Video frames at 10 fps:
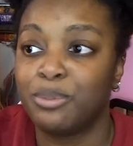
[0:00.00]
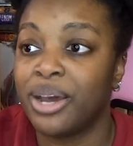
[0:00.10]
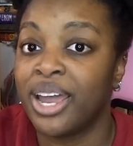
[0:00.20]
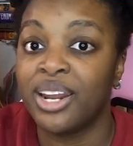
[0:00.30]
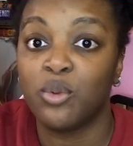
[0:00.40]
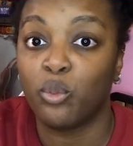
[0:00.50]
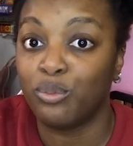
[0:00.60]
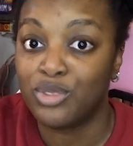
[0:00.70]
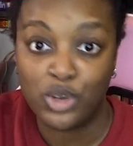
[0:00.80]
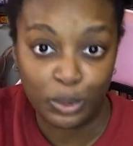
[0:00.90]
but
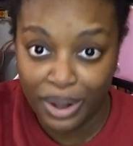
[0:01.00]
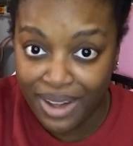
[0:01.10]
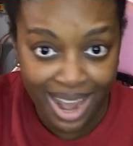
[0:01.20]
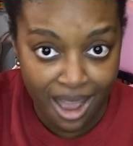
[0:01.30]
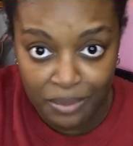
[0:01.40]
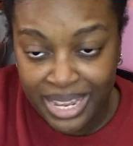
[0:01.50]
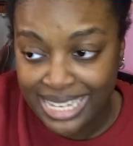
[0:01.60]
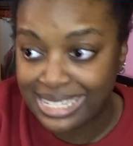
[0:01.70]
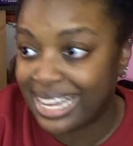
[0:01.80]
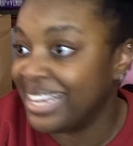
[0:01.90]
Newbery
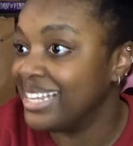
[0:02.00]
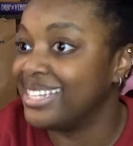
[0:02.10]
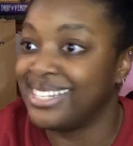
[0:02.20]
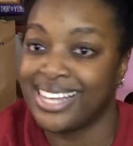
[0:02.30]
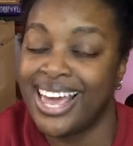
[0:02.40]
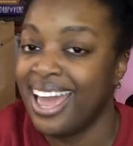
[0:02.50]
Comics is